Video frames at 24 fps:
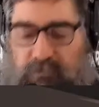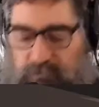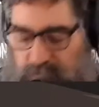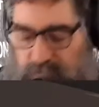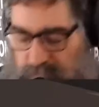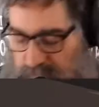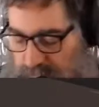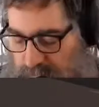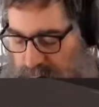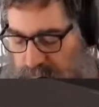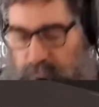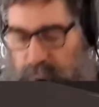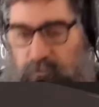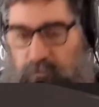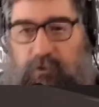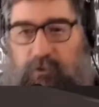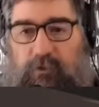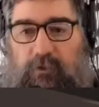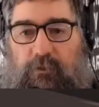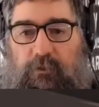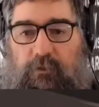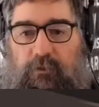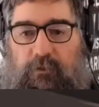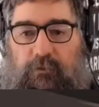I thought I
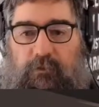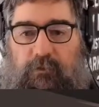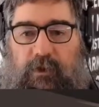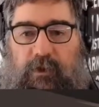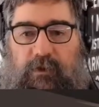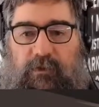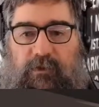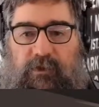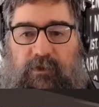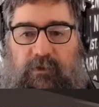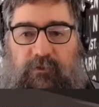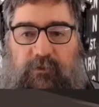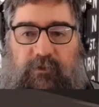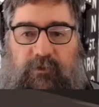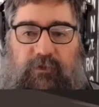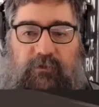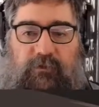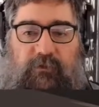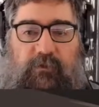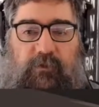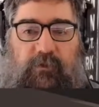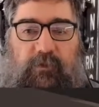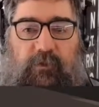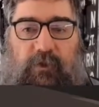could look around here in this
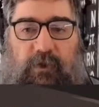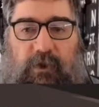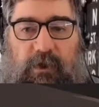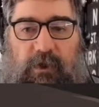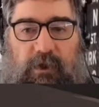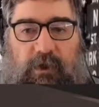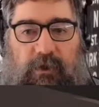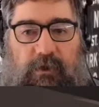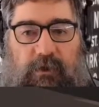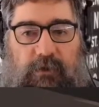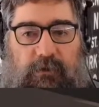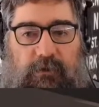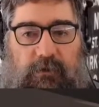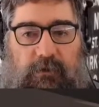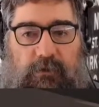view, but I can't.